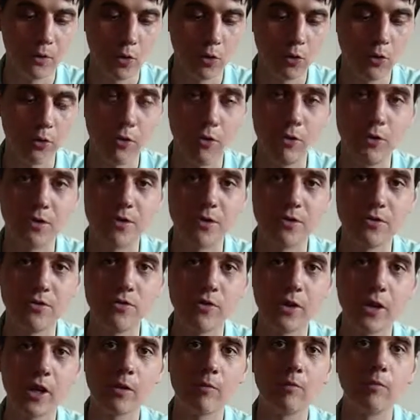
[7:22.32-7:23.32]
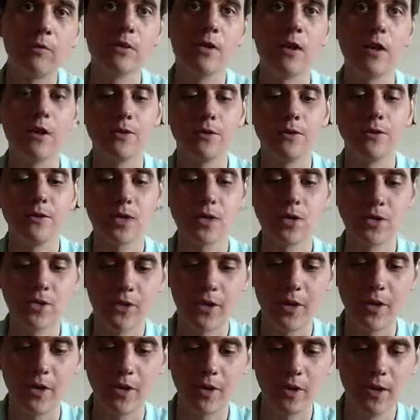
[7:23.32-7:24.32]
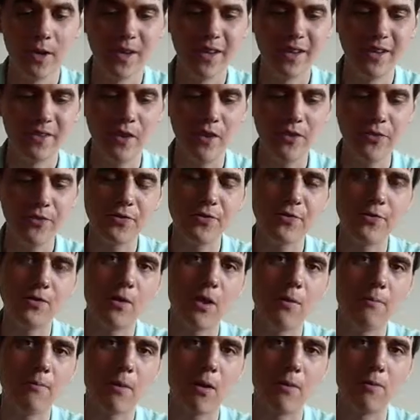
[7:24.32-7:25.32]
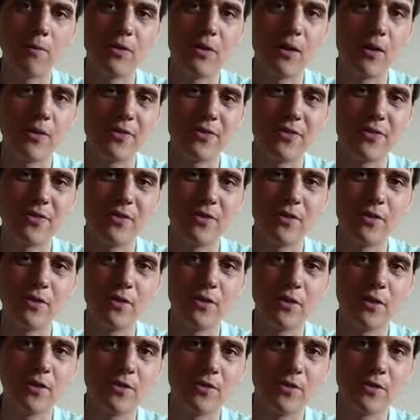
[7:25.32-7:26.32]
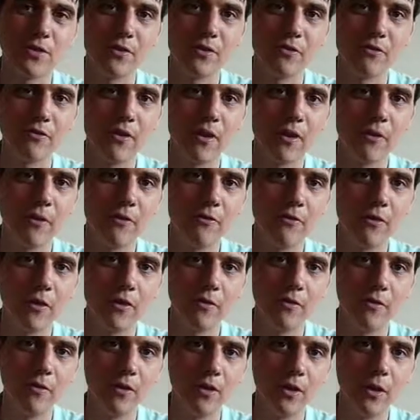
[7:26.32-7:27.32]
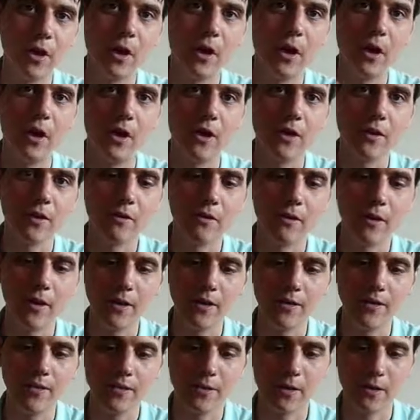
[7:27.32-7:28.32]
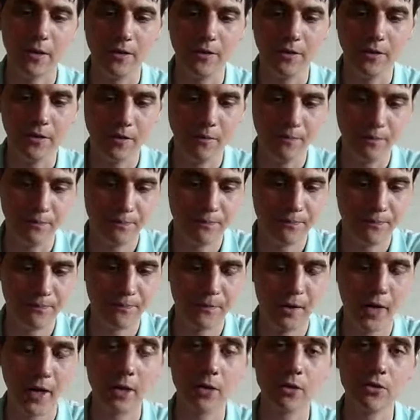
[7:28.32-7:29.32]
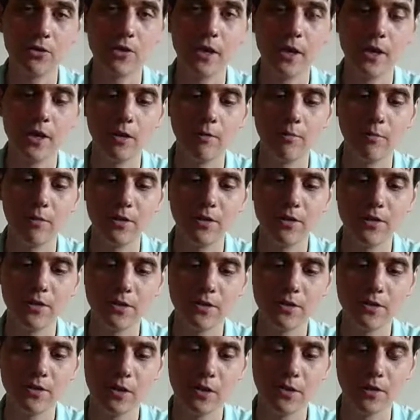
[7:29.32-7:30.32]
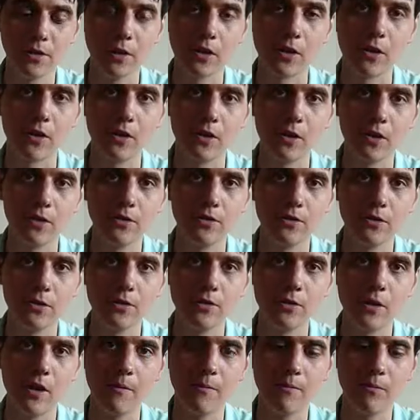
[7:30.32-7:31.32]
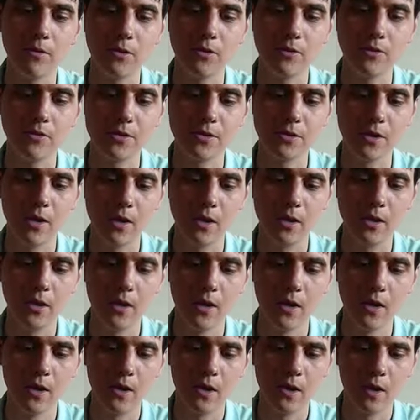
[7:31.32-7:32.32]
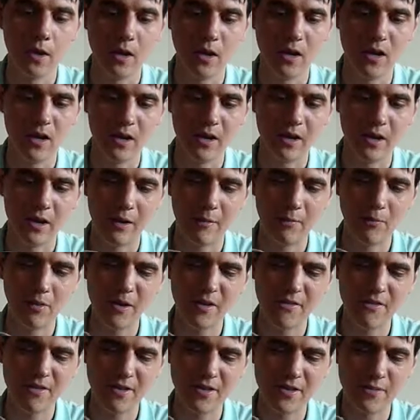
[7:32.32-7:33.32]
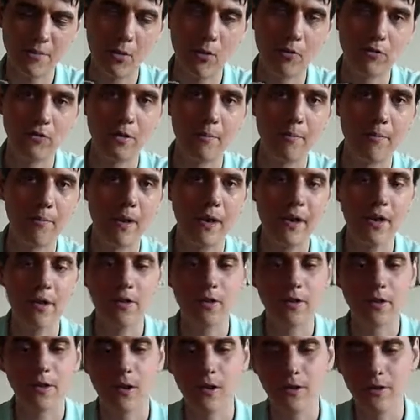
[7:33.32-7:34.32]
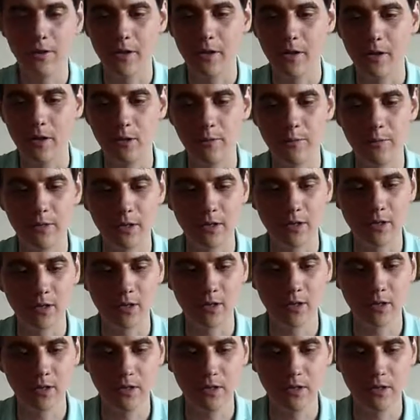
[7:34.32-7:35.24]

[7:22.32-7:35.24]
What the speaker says: All in all, it's a drinkable kind of session ale. Probably not, you know, the very, very, very high grade kind of English ale, but this is certainly a good example of the style. I believe this is more of a pale kind of ale, but